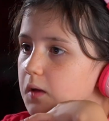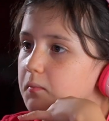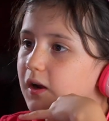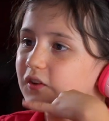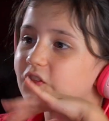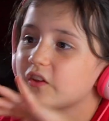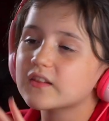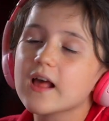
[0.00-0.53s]

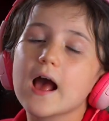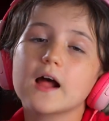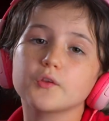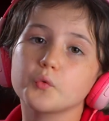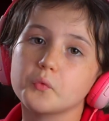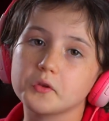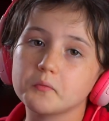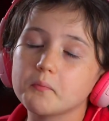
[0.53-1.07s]
But I think the
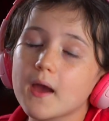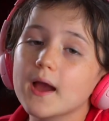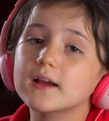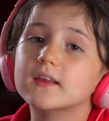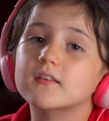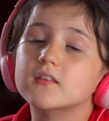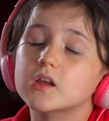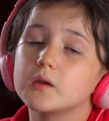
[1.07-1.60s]
Halloween
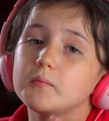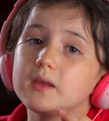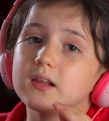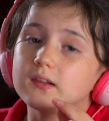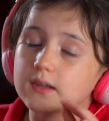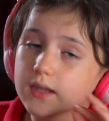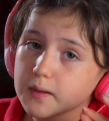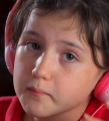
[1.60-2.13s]
pack is gonna be
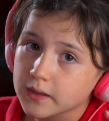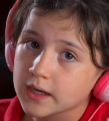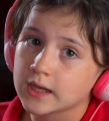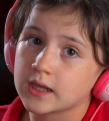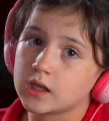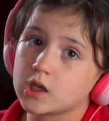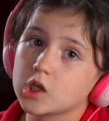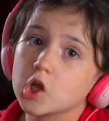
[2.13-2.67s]

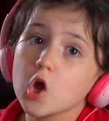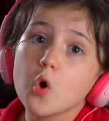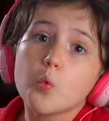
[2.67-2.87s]
limited.